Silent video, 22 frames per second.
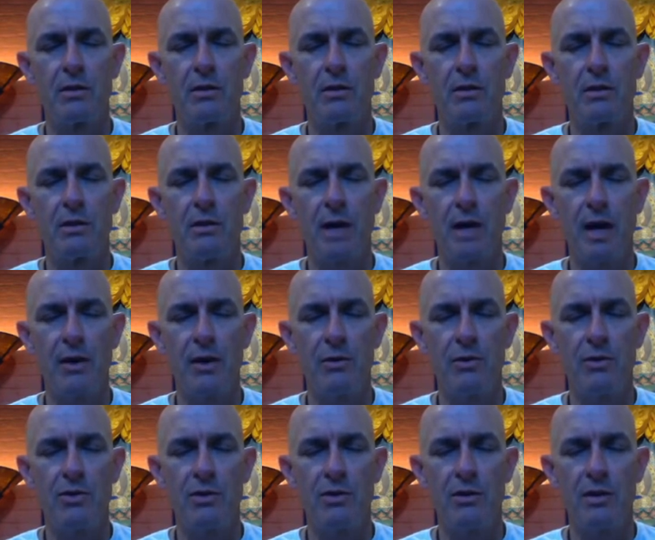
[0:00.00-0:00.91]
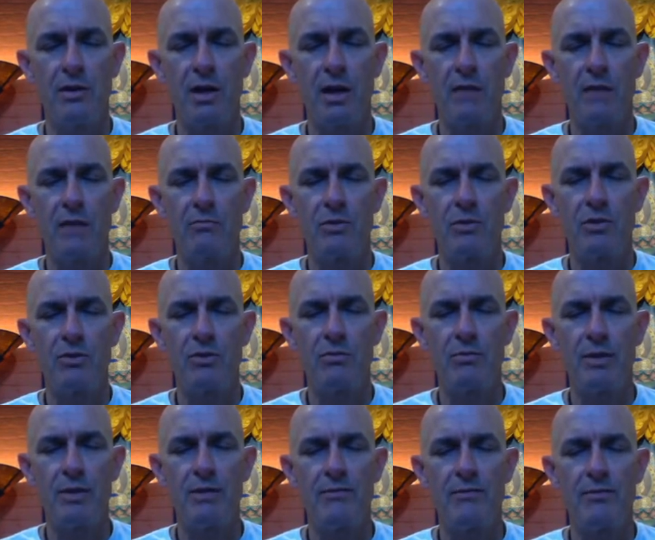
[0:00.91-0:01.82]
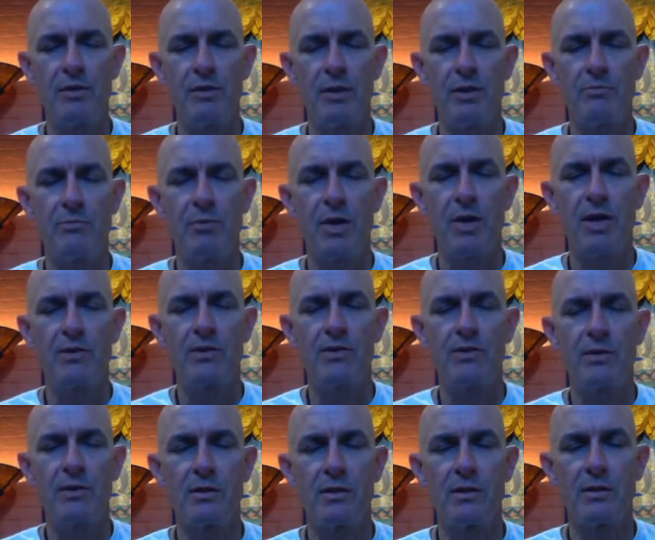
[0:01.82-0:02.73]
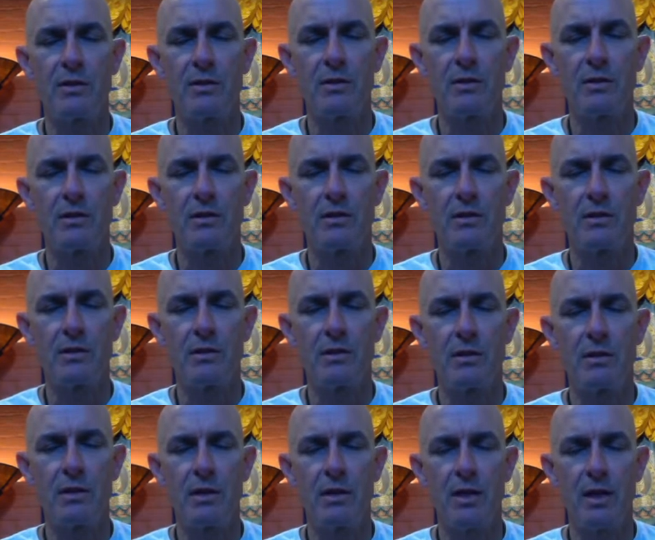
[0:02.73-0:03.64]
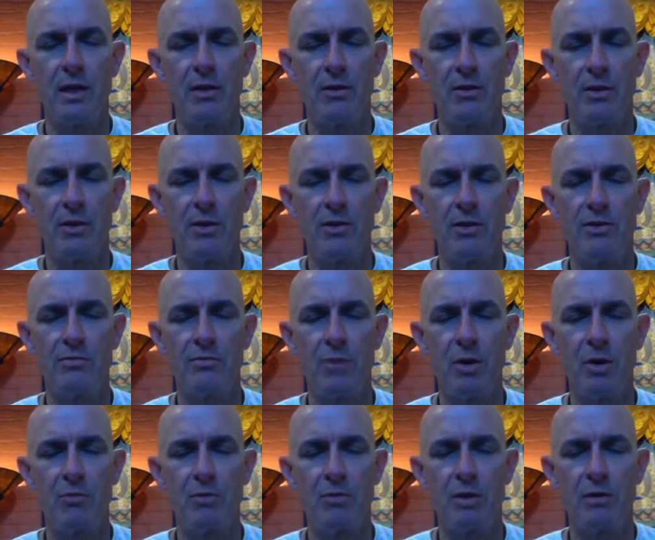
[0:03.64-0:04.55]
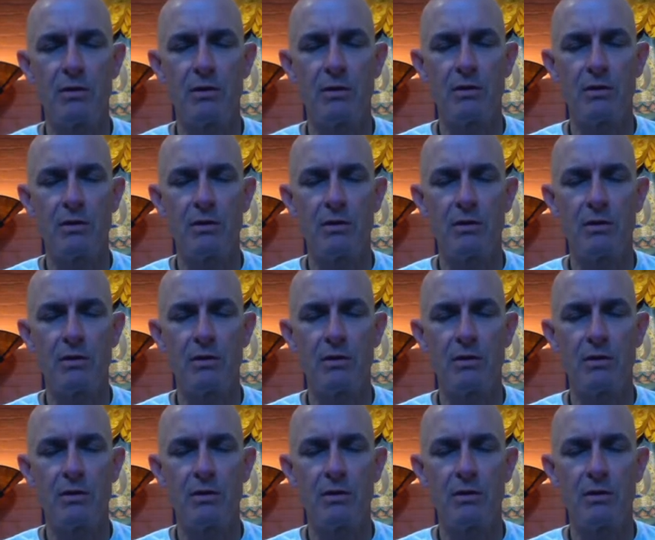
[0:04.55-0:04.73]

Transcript: Now is the time to be fully present, here in this moment.